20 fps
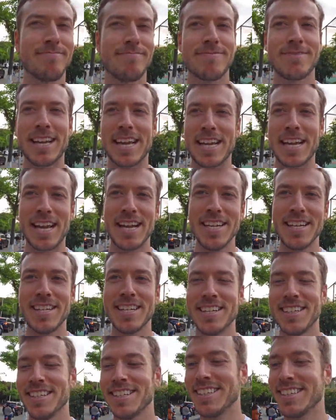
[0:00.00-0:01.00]
I can.
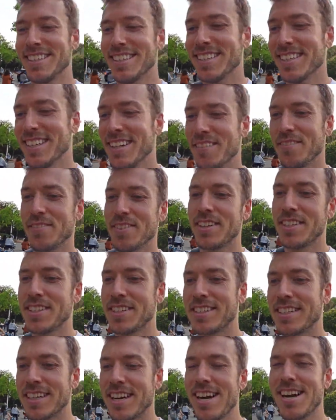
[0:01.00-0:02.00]
She's
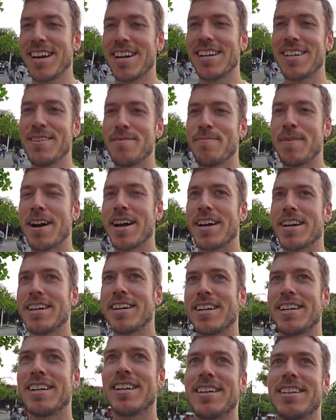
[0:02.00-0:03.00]
like,
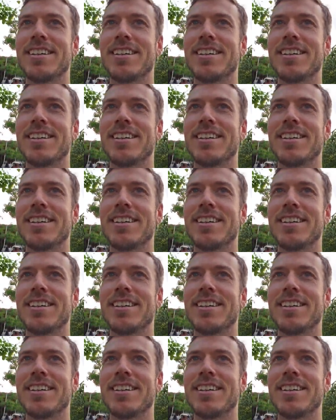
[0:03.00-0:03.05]
my